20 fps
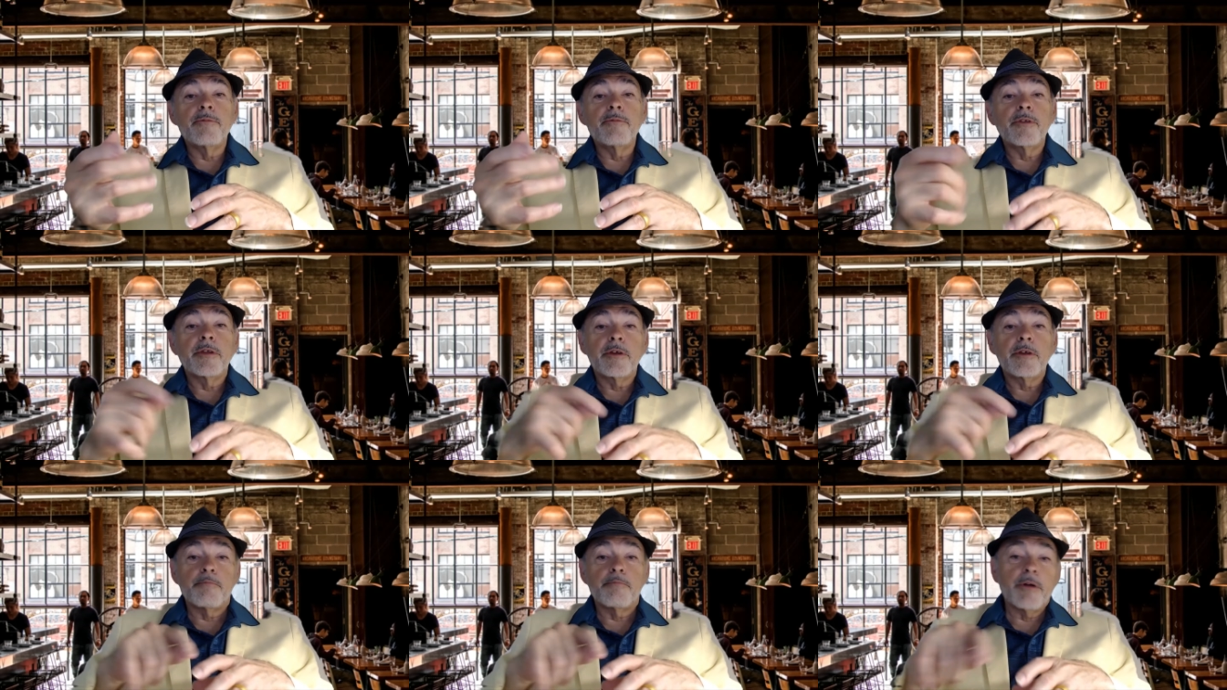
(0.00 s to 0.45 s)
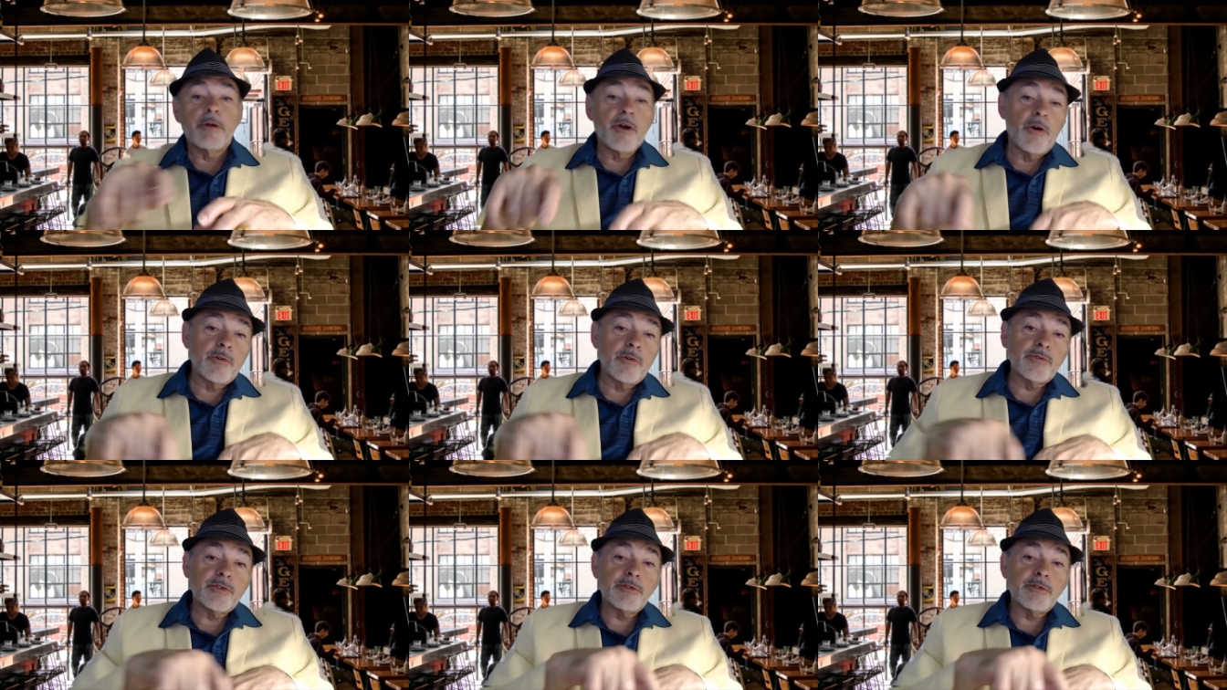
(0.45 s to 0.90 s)
because
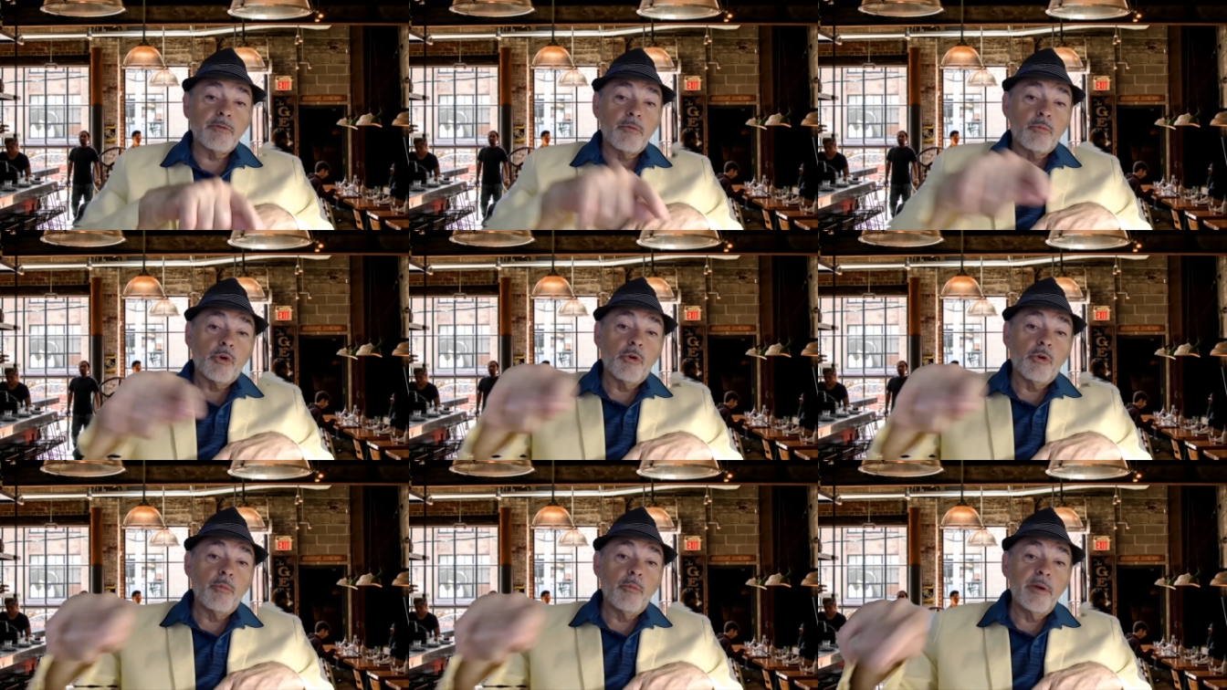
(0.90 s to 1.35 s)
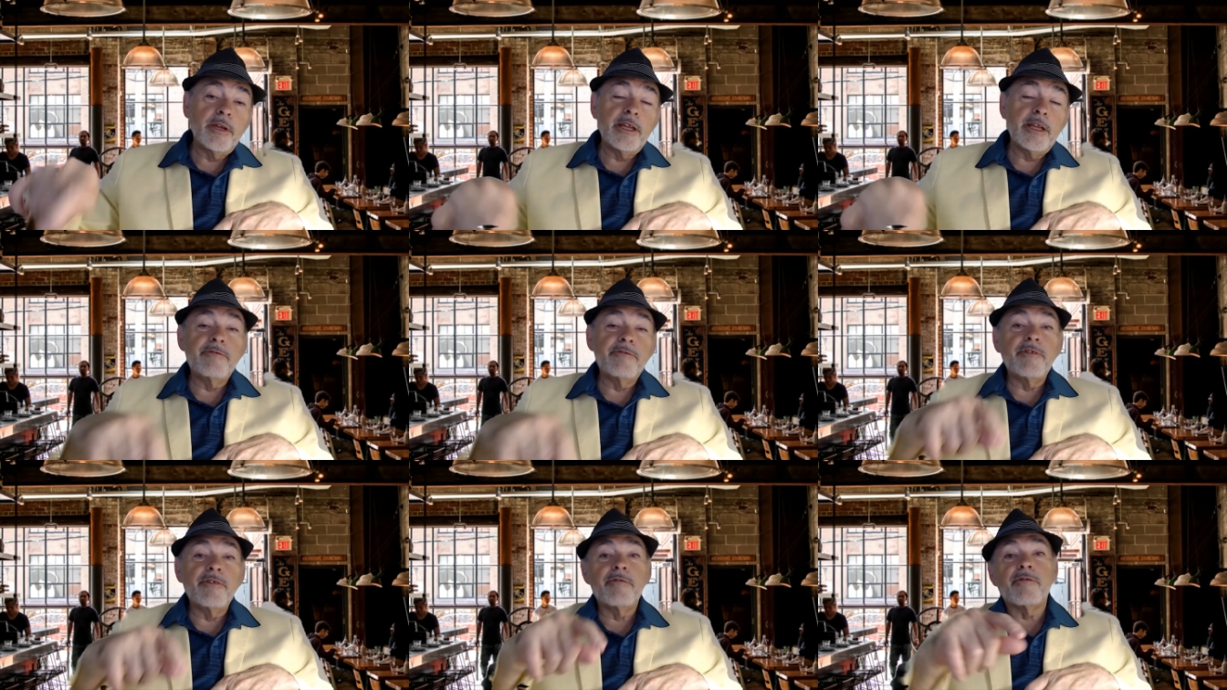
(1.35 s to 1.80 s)
where we lived in
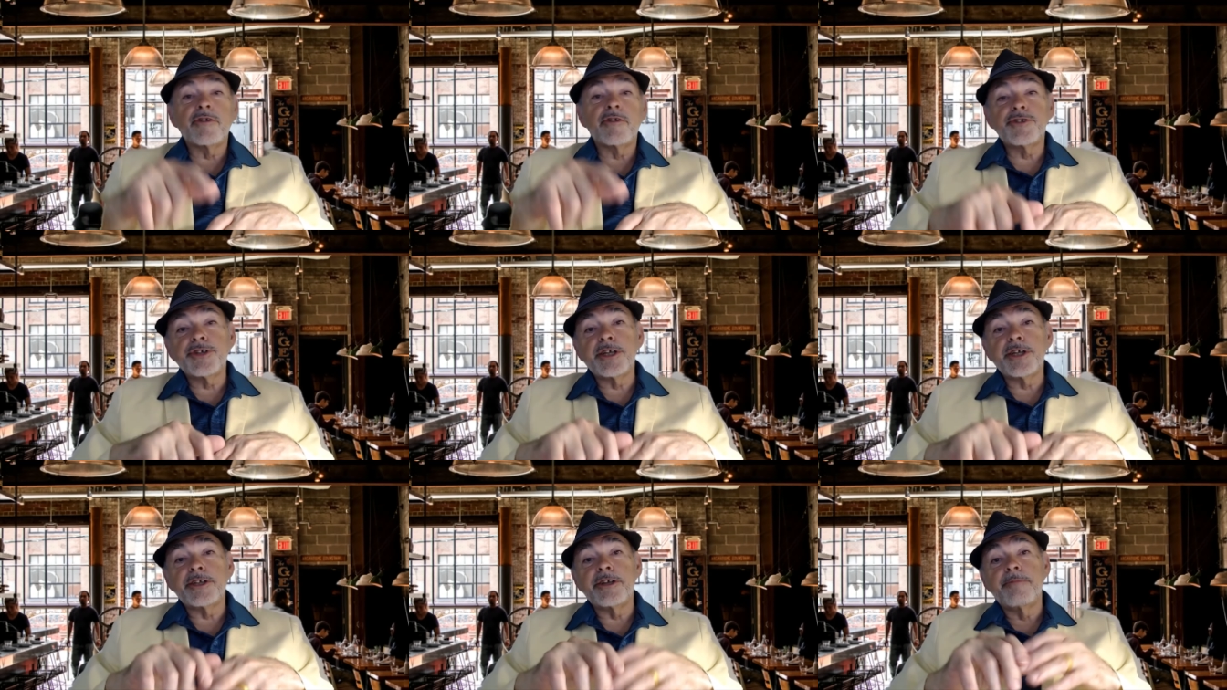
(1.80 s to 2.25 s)
Virginia,